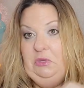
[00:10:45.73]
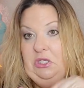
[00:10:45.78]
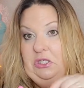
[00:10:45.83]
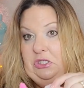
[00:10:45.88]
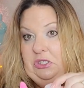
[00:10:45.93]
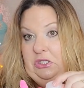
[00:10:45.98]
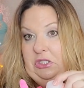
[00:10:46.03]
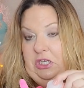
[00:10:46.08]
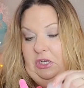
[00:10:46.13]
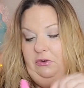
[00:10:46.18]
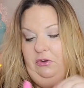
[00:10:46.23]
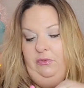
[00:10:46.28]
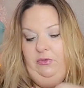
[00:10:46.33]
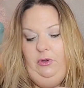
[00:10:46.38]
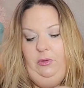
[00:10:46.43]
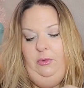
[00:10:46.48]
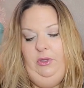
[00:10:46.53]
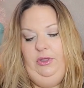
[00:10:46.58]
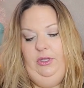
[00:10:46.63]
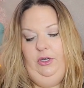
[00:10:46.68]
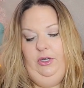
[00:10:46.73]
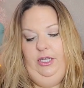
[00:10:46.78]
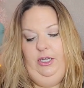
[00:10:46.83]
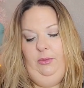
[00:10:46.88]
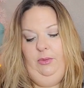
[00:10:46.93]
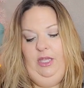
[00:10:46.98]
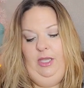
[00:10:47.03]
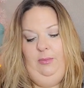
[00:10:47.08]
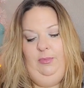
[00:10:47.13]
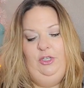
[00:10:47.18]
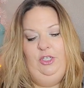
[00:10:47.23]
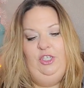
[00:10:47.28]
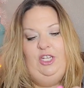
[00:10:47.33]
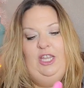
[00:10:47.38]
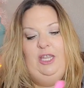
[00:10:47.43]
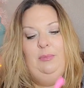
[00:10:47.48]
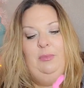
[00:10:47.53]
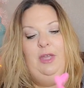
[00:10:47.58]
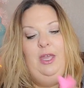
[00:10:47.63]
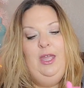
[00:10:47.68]
piece of styrofoam on there to help keep it
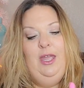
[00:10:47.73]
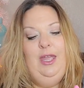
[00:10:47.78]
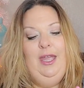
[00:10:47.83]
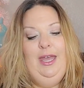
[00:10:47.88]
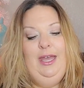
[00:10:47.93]
shaped,